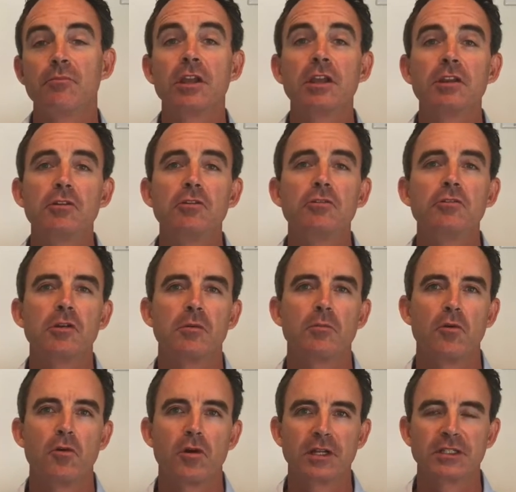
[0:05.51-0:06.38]
bringing you your
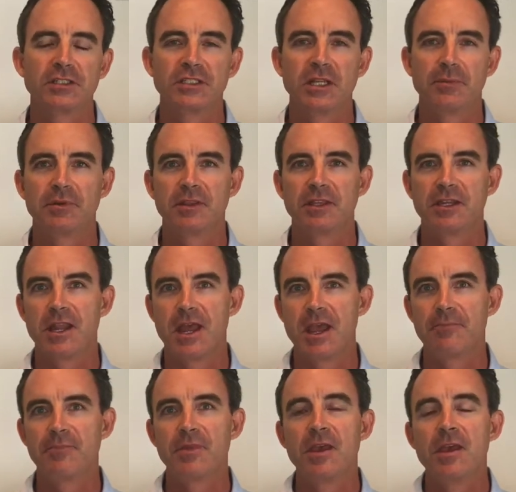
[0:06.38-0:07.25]
mortgage tip of the day.
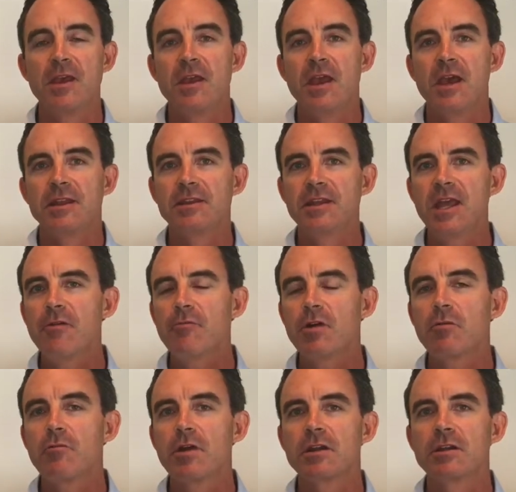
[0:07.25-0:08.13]
And today
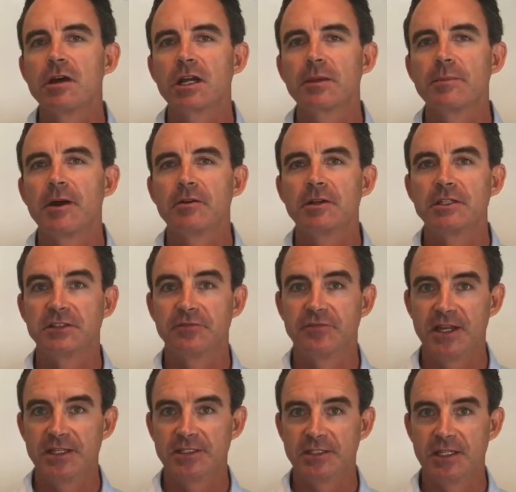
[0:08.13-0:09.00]
what I want to talk about is
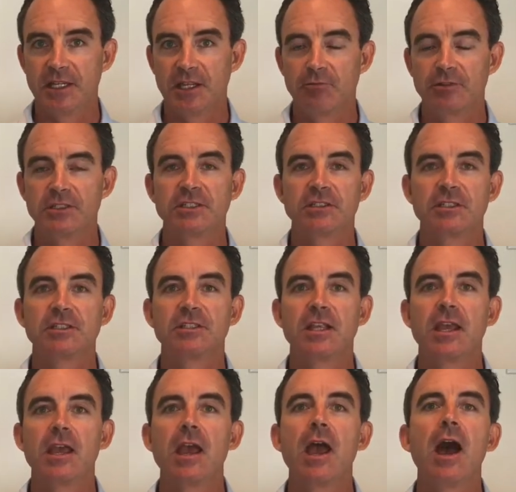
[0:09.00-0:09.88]
vesting, which is to
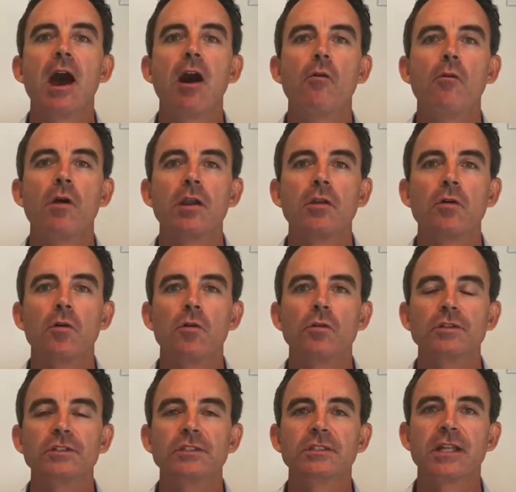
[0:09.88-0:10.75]
say how one
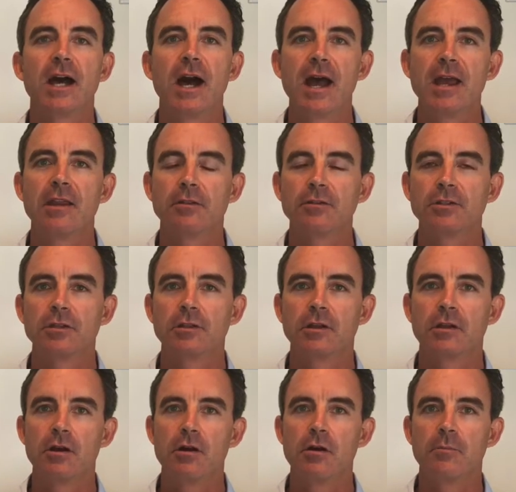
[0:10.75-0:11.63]
holds title to
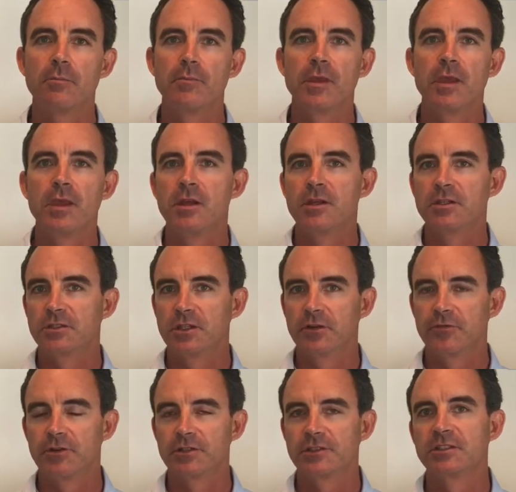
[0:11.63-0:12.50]
their home. So
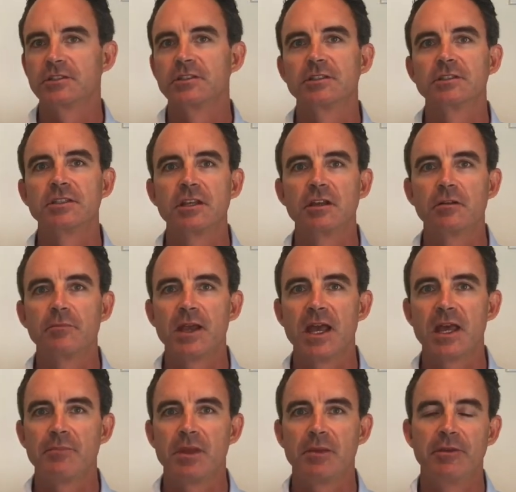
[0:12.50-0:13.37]
for instance, a single
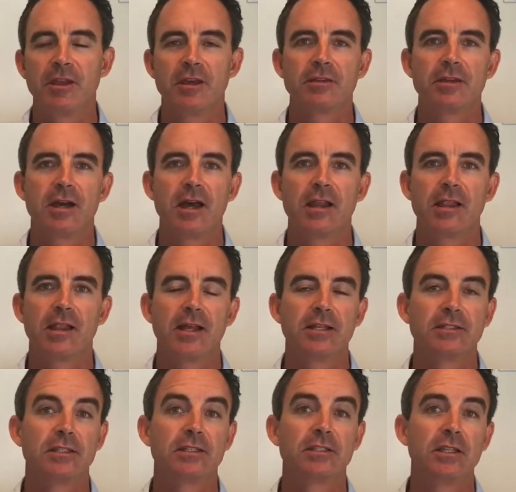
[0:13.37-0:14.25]
man may be on title
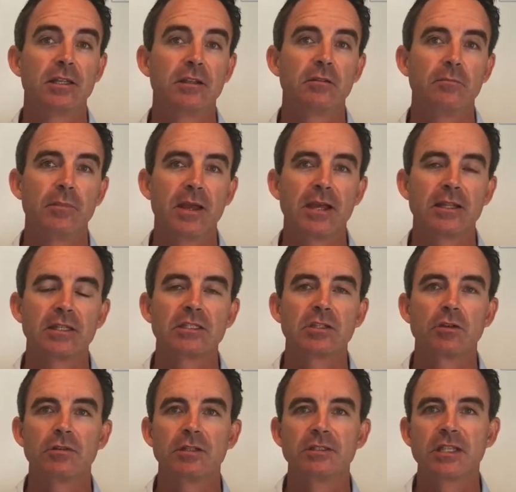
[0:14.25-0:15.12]
as a single man,
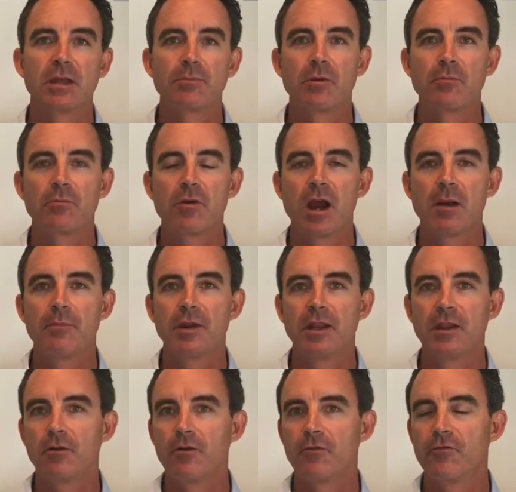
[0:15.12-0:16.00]
sole and separate
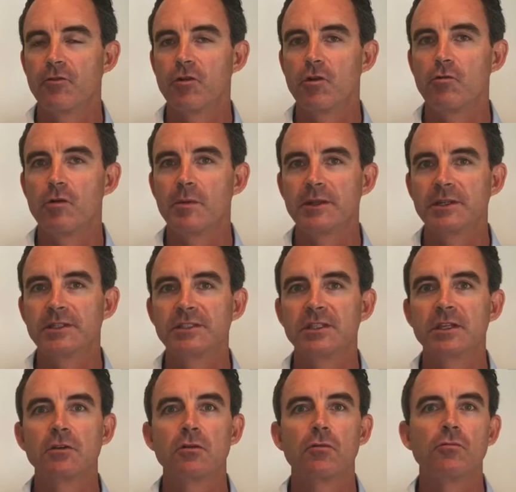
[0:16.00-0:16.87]
property, or for a woman,
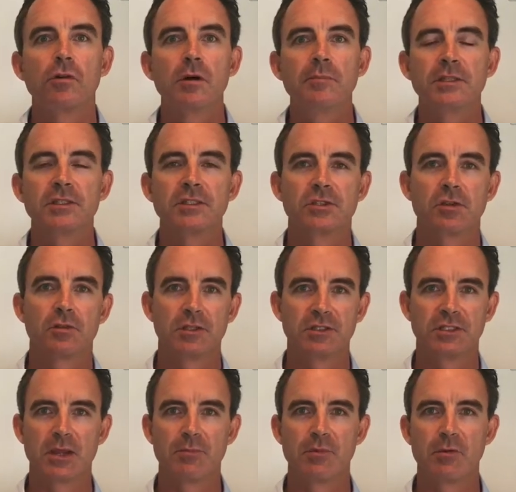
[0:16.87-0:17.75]
single woman, sole and
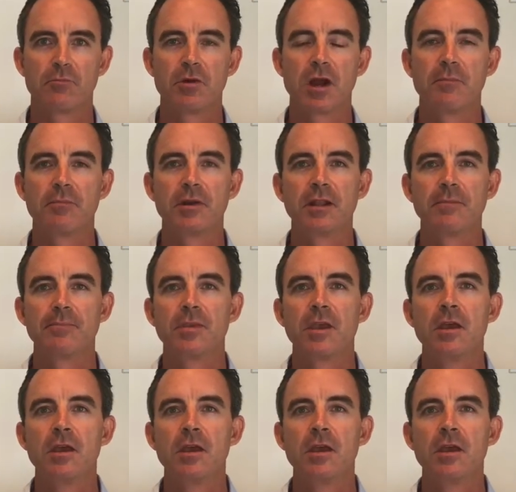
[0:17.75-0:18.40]
separate property.